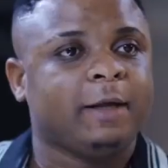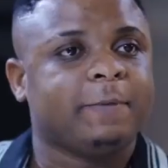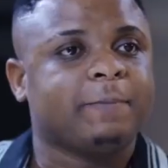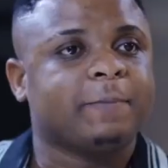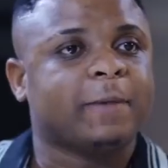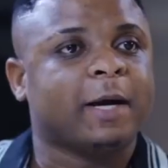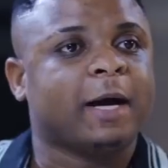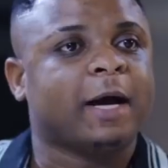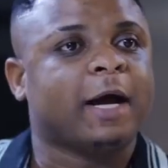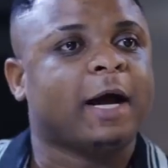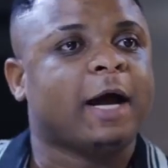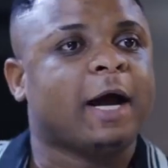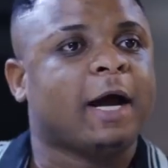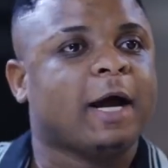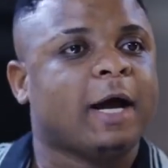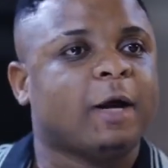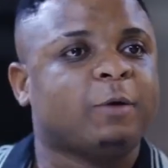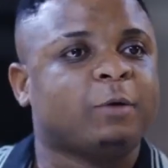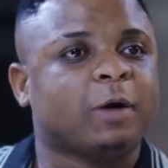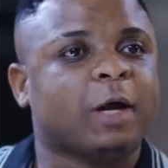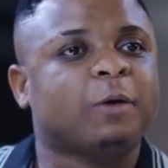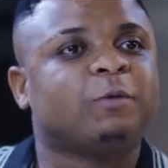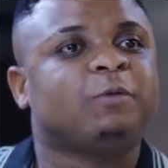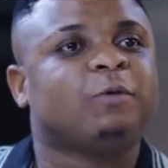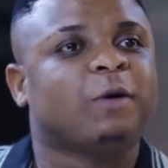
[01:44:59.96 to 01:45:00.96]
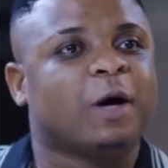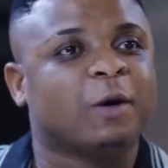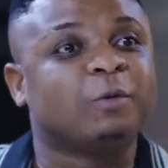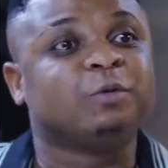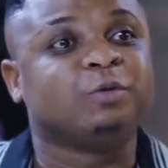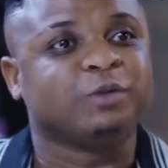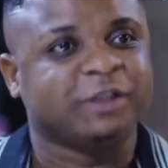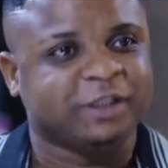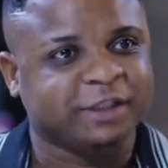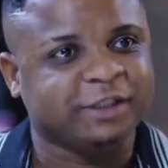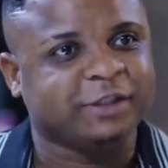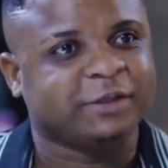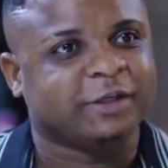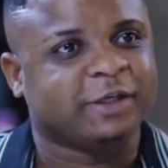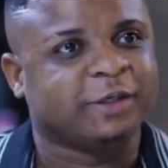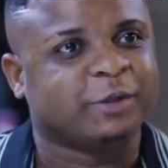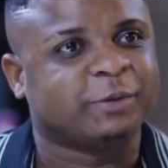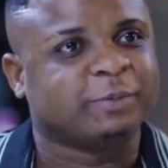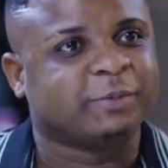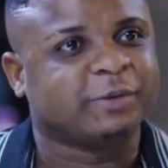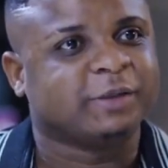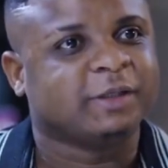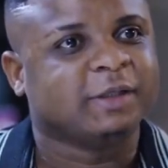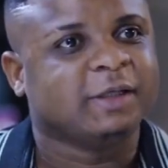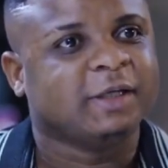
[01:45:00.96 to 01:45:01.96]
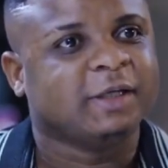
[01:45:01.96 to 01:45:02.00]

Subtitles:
I will need your help.